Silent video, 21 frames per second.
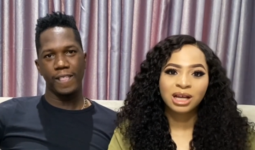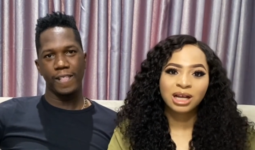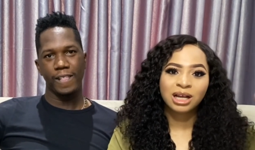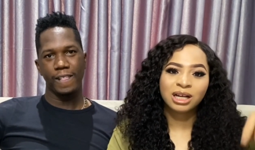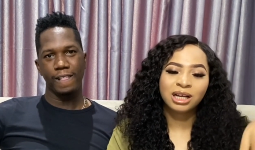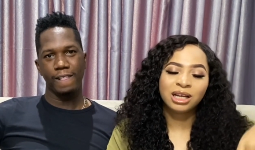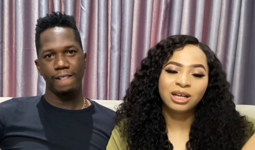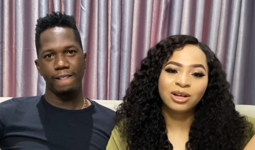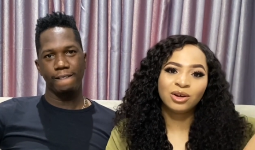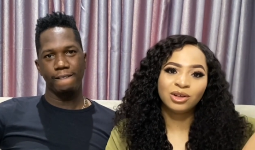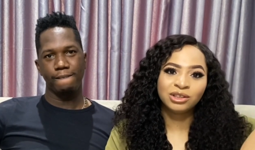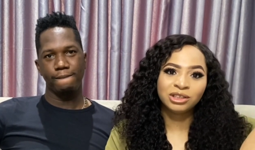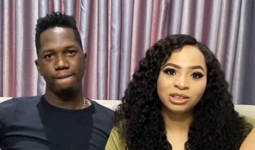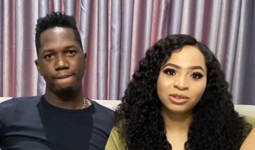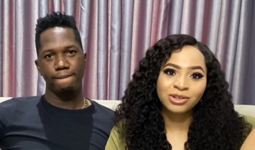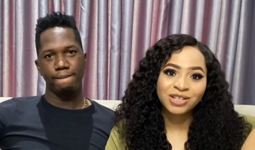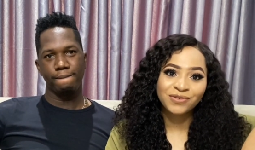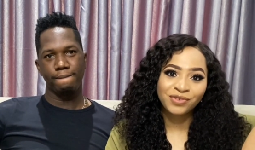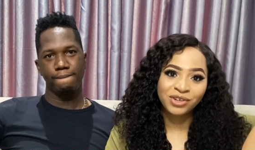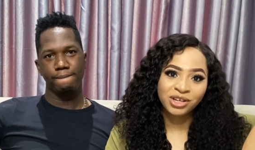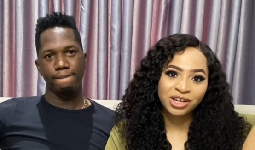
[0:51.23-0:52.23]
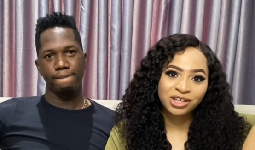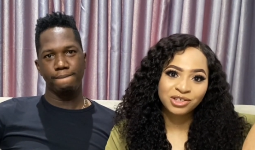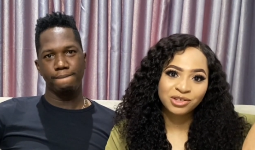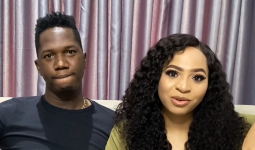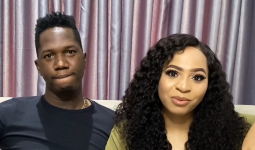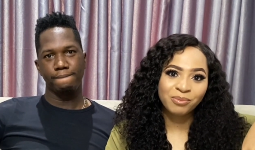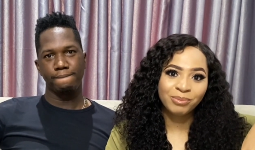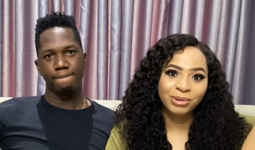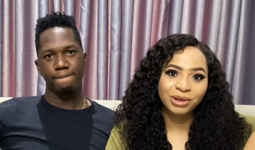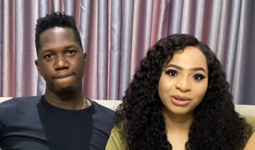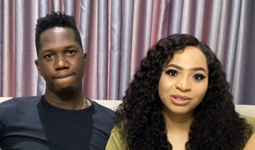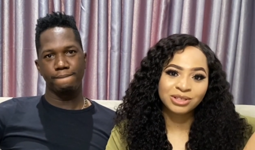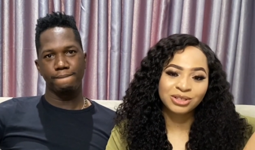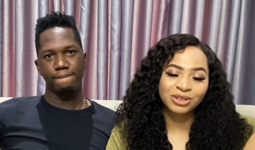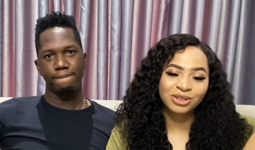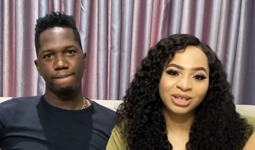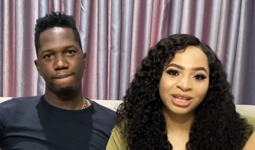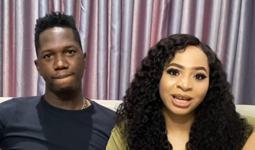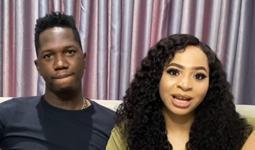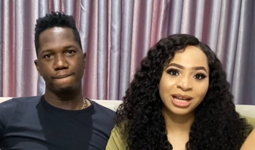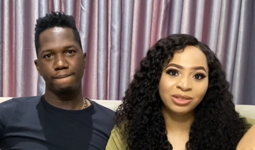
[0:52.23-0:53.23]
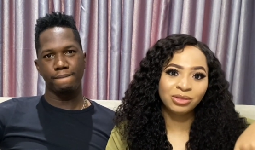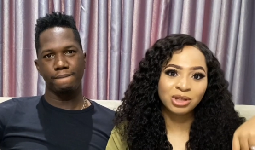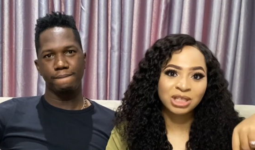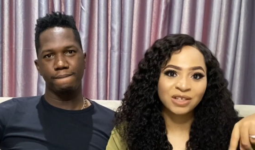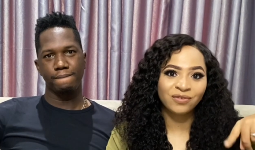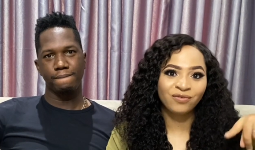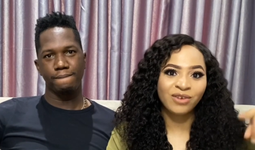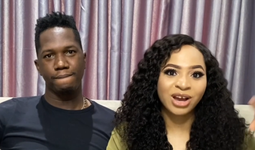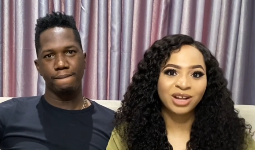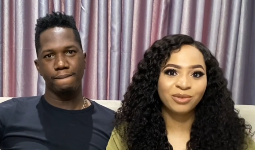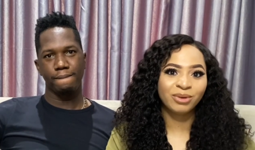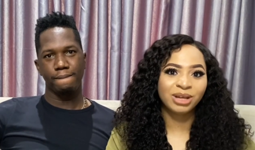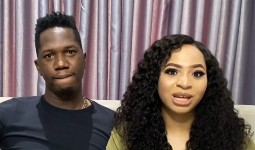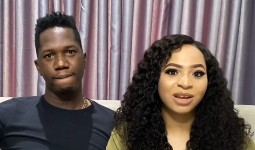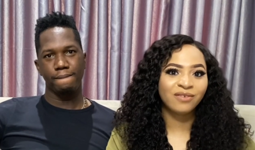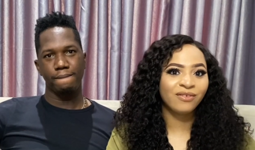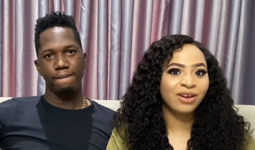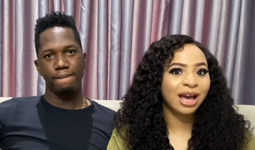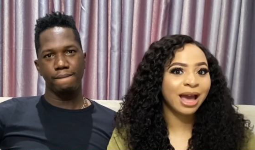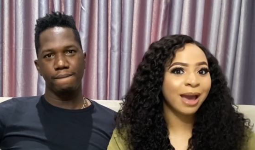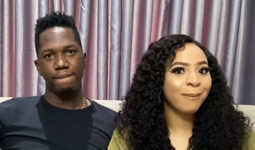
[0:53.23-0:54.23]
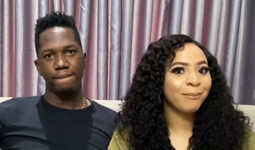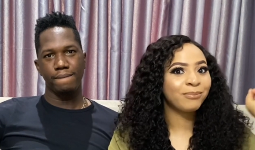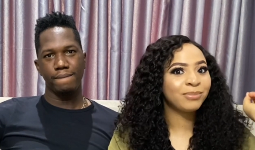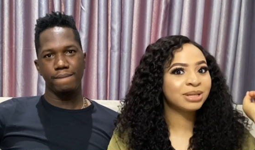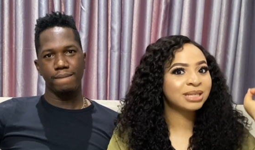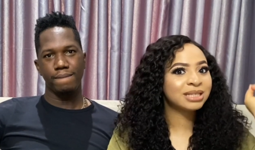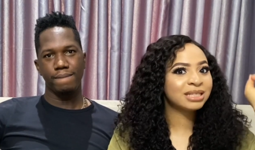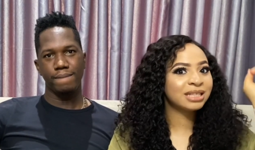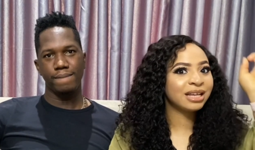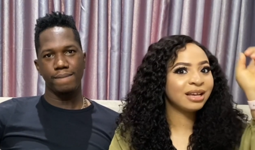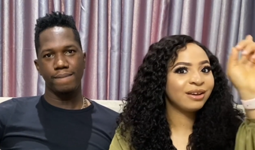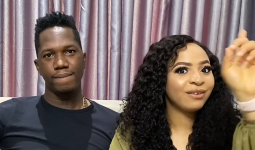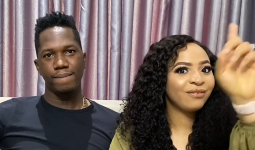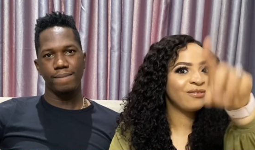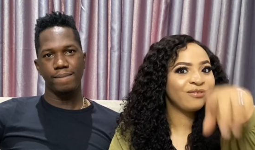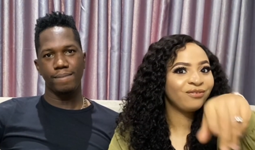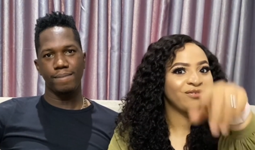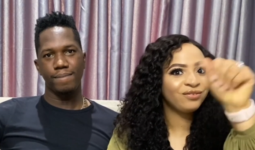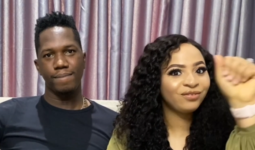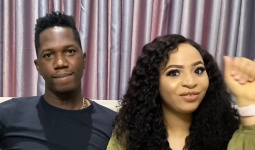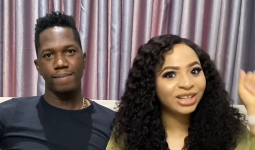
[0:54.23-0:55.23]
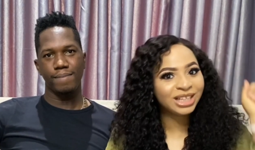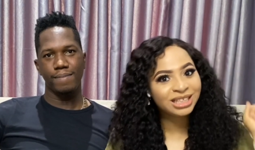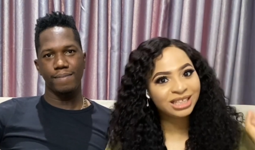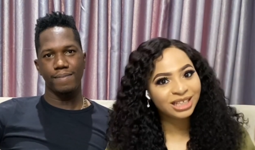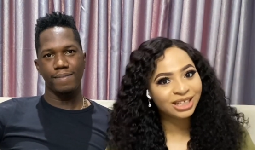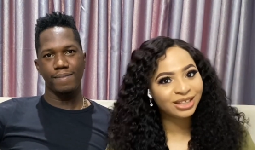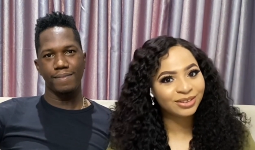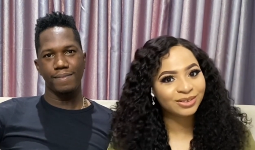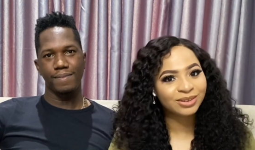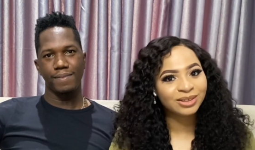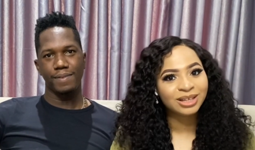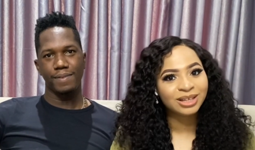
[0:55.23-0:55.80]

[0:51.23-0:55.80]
Speaker 1: click on the notification bell so you get notified whenever i post a video.